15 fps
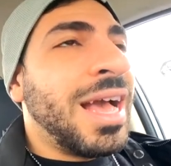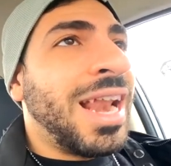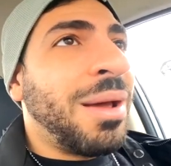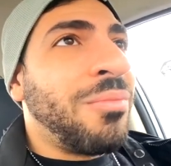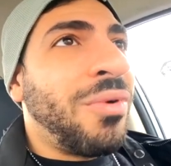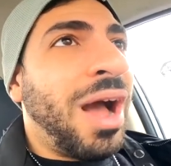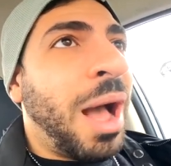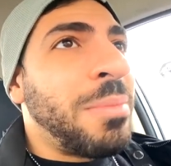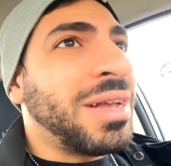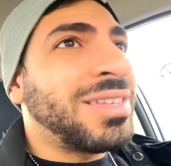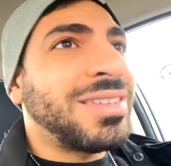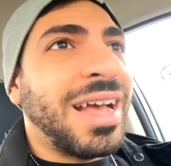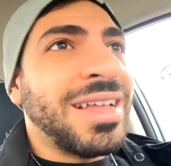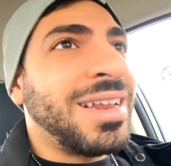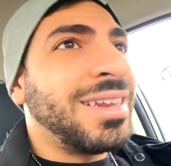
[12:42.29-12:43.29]
and I'm
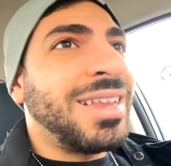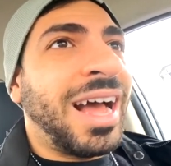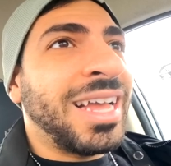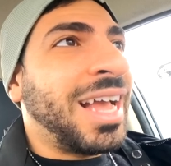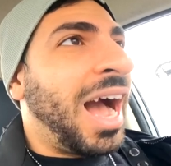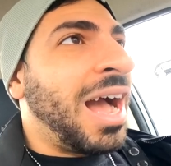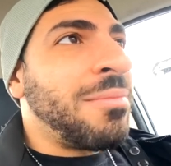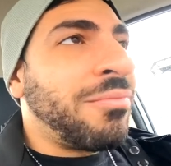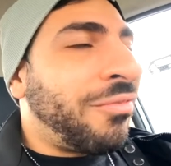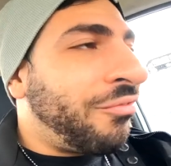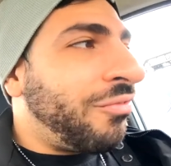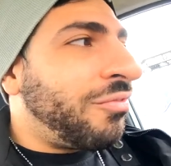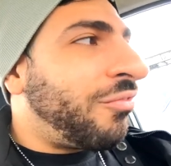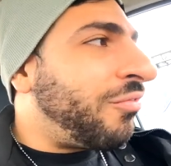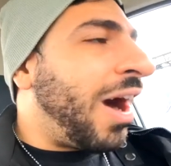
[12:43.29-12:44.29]
excited. I'm
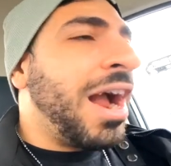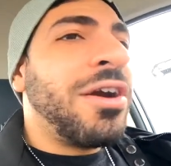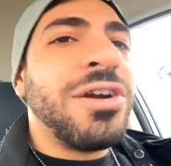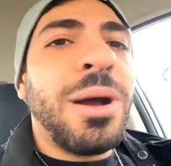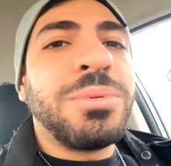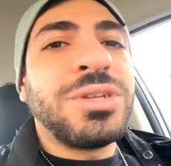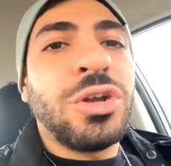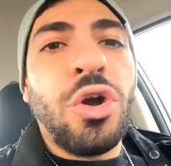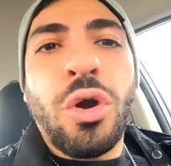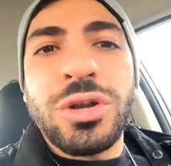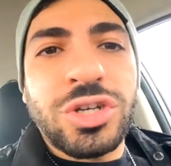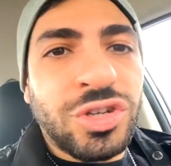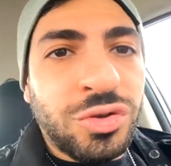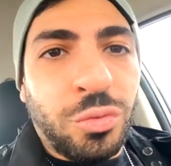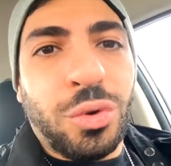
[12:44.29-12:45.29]
fired up to go
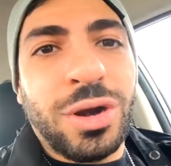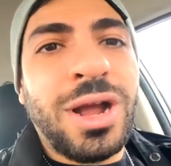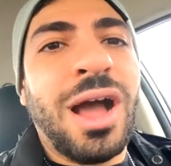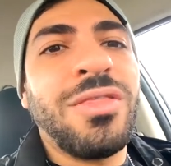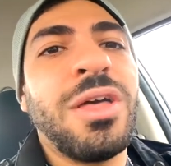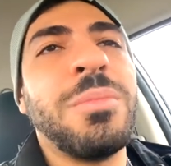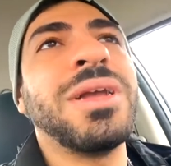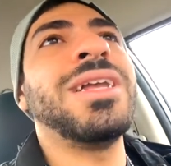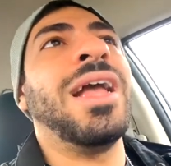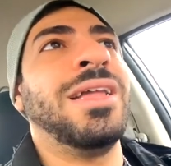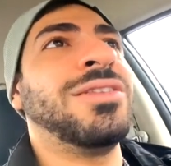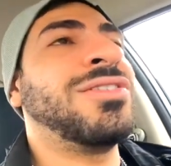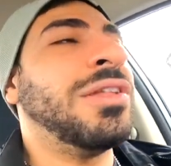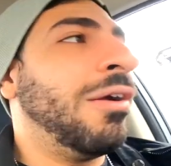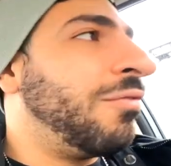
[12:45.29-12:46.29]
and just work on them and
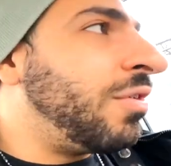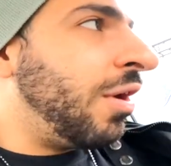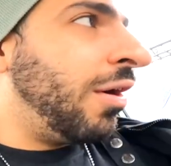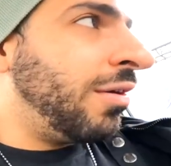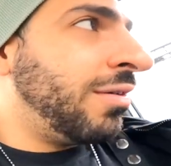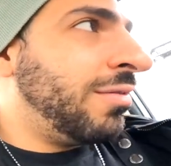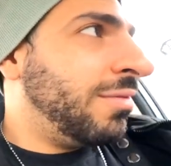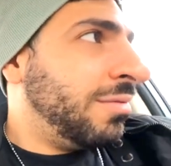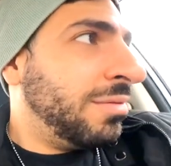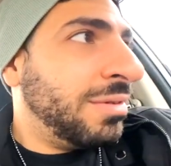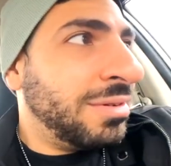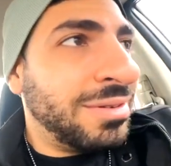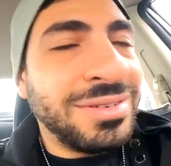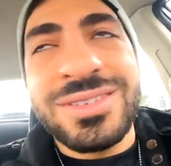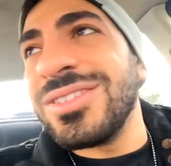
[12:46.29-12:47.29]
get stuff done.
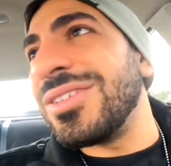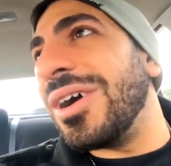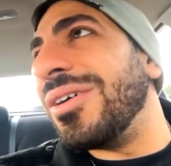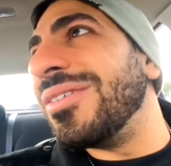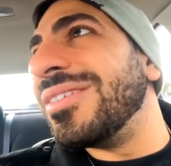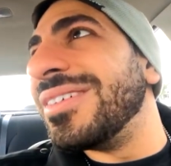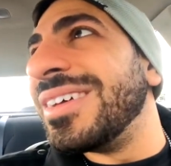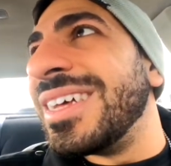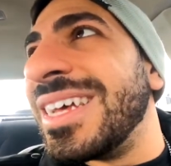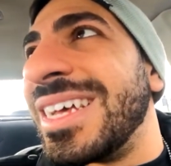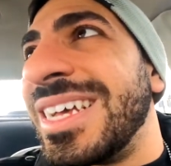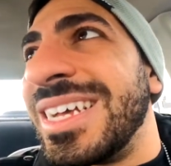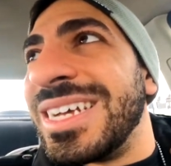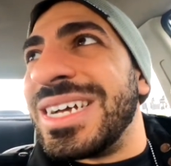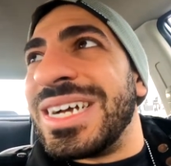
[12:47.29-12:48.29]
So,
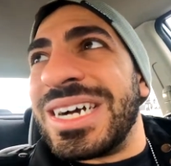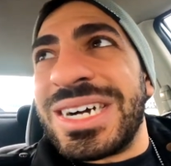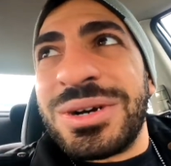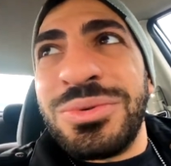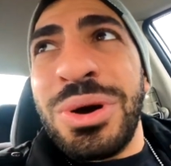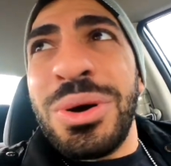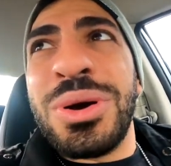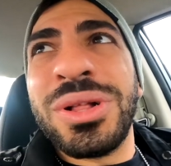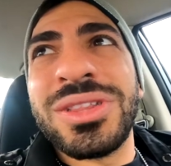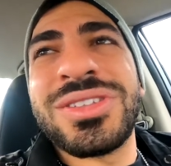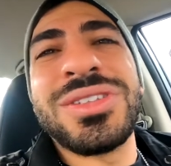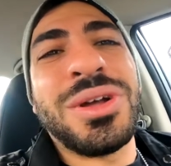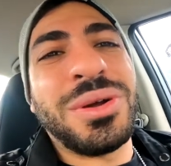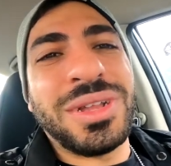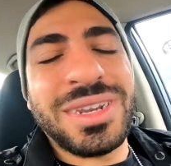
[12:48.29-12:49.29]
whew,
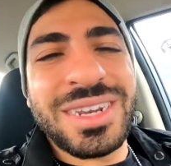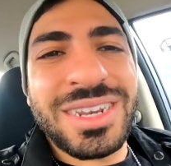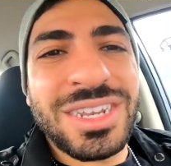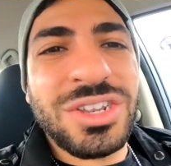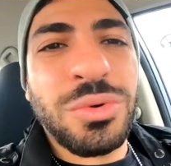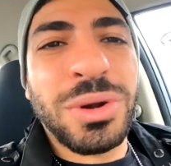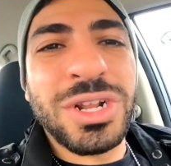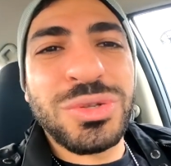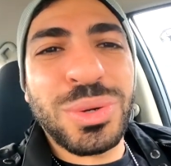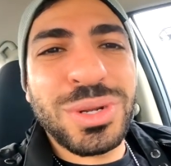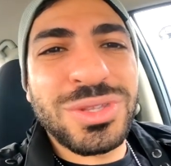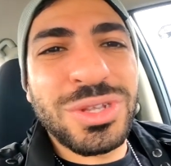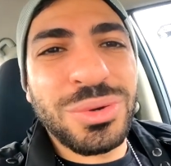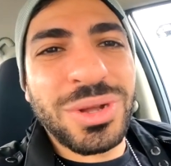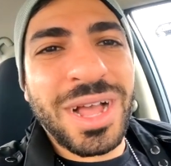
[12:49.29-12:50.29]
let's do it.
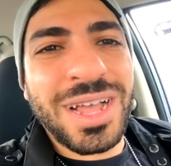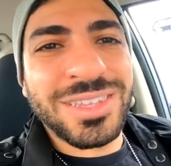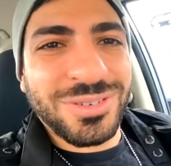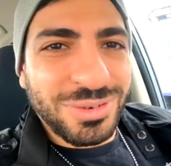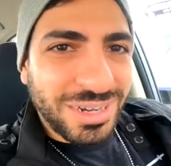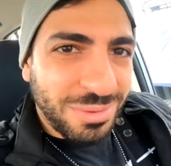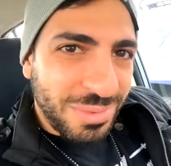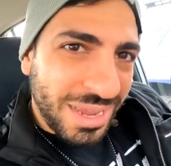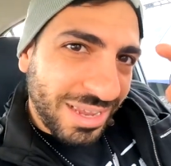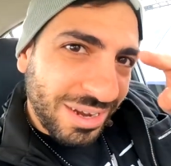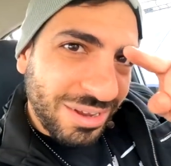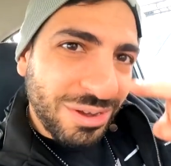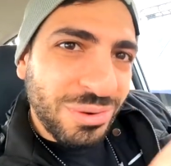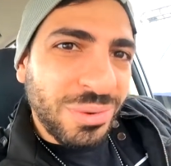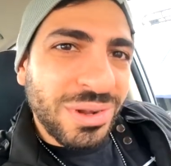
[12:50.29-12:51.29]
2022, guys, we're gonna make
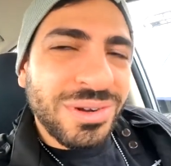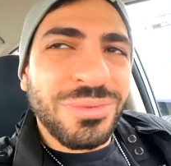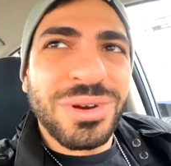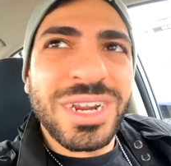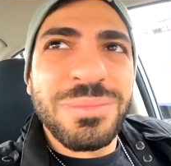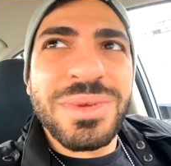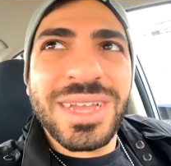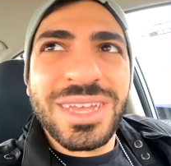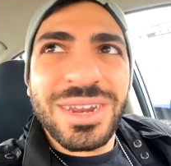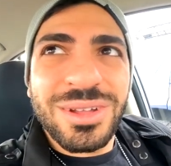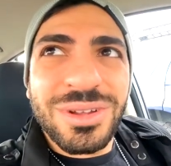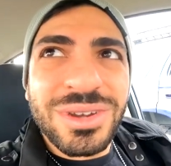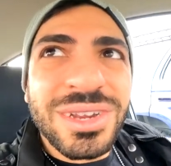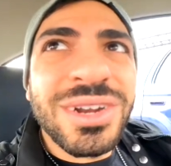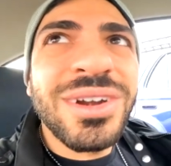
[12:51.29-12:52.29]
it a good one. We're gonna make it a
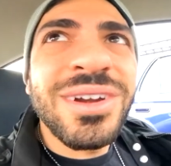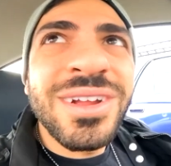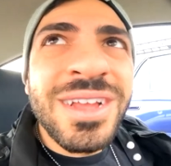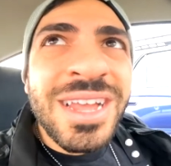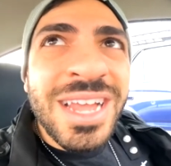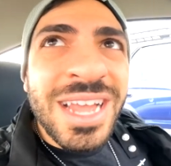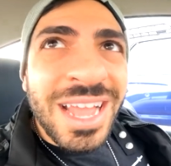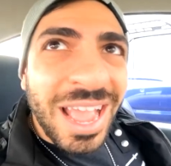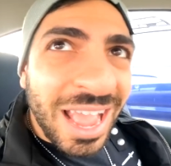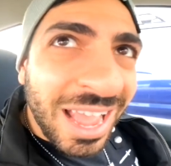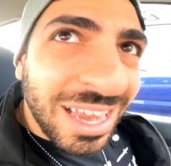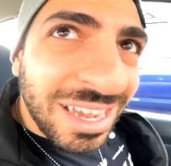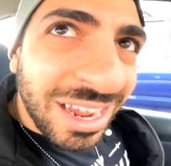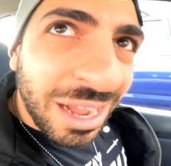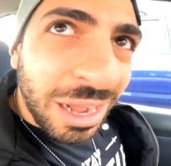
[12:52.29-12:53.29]
good year.
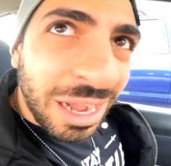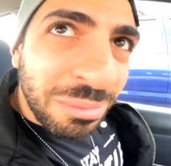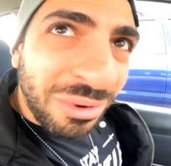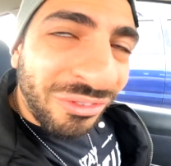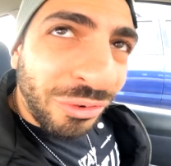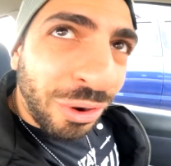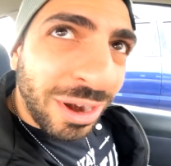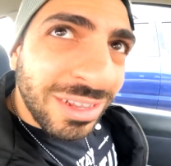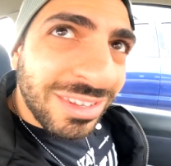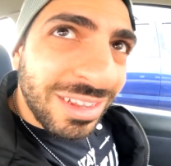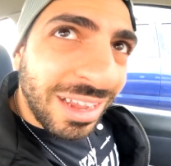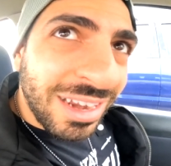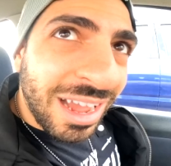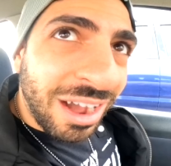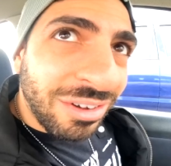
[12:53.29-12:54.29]
And before I sign